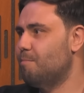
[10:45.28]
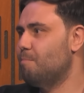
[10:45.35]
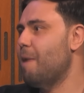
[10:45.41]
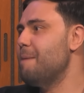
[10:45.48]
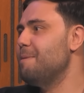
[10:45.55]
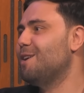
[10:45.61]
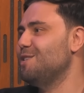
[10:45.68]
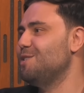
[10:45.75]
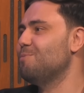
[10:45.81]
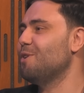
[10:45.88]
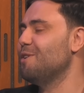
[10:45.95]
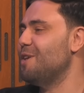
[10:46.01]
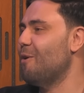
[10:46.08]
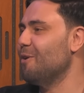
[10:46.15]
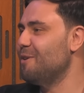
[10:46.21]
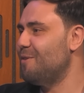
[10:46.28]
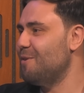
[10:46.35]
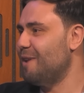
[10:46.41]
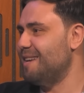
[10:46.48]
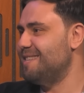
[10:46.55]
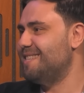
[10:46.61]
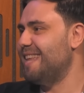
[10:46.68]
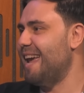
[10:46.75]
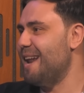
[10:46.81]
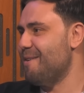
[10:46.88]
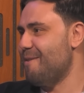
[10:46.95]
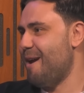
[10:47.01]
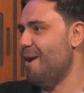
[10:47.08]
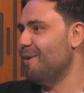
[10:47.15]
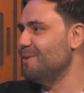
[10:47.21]
Maybe because he's one of the only few that stayed
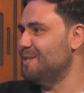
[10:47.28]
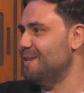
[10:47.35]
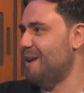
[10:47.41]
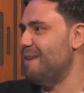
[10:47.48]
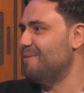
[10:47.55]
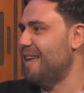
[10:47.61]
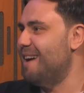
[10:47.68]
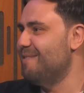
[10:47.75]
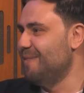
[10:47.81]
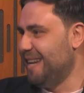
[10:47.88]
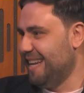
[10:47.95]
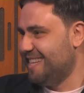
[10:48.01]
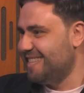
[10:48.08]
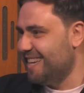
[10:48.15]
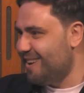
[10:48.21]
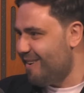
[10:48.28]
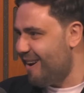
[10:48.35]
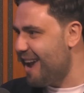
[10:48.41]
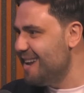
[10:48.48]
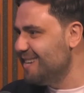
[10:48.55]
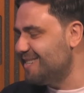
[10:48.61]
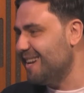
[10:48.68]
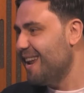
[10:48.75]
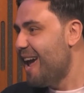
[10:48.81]
around. You'd have to have him in consideration.